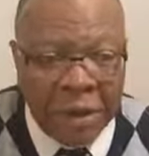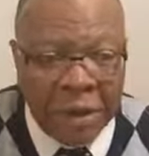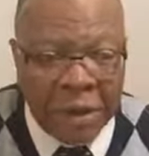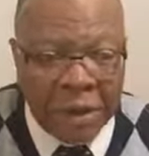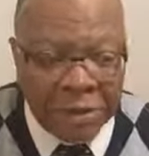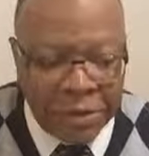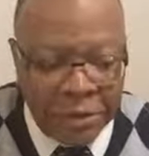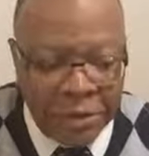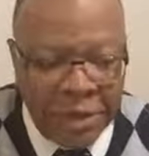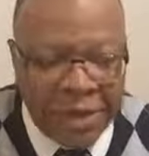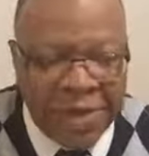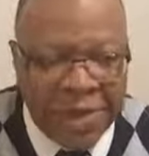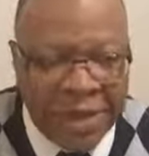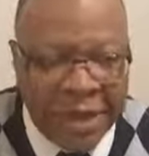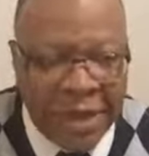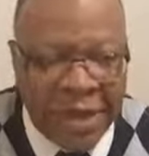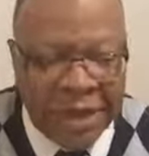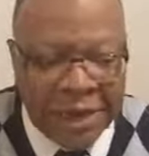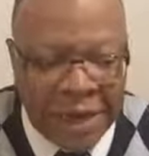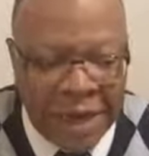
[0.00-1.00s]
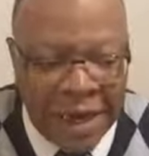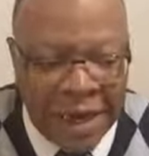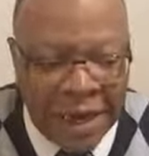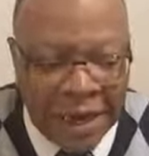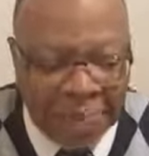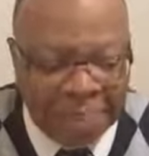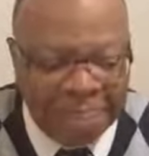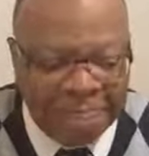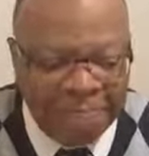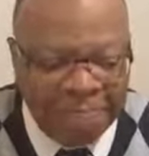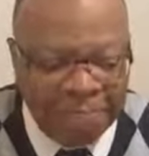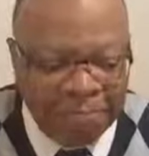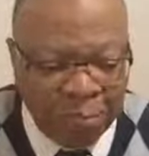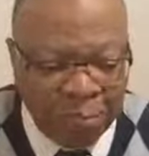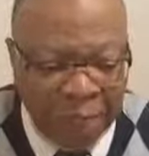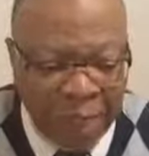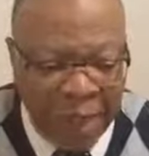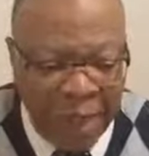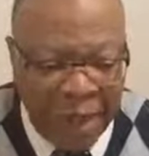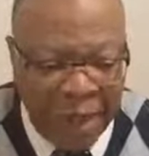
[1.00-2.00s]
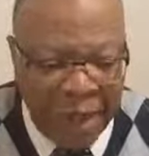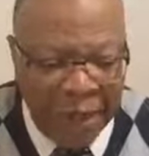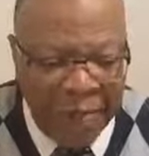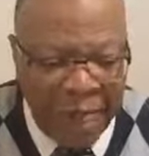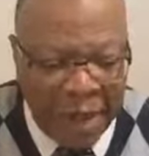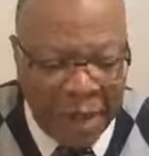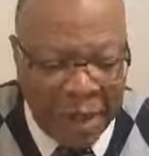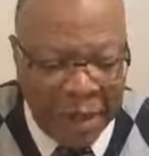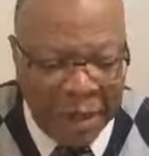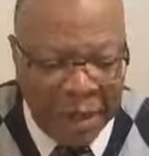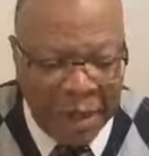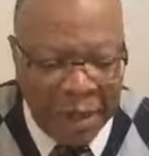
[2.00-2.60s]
So this day and time, amen,